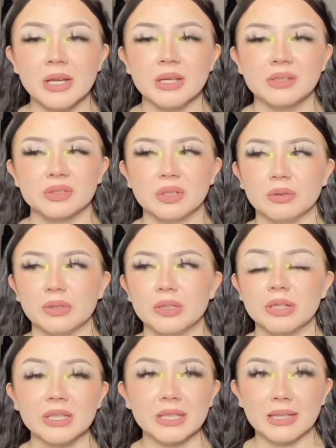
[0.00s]
So you
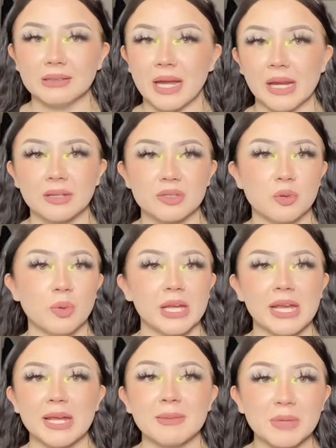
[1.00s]
can get like
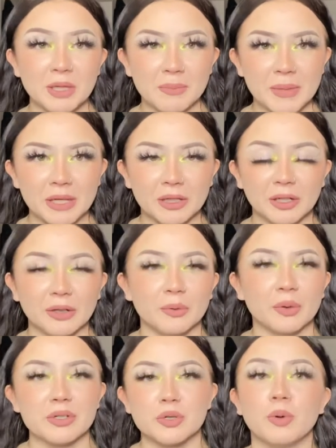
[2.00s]
twenty-eight millimeter
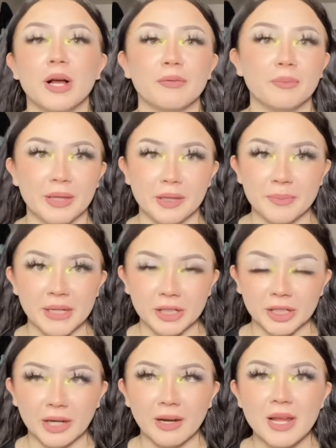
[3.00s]
or twelve
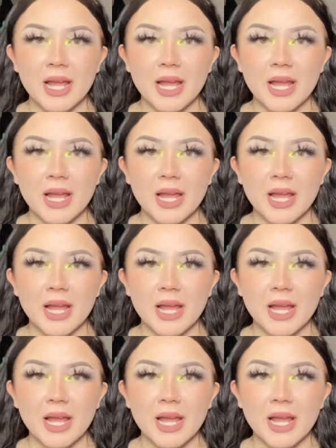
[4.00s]
millimeter.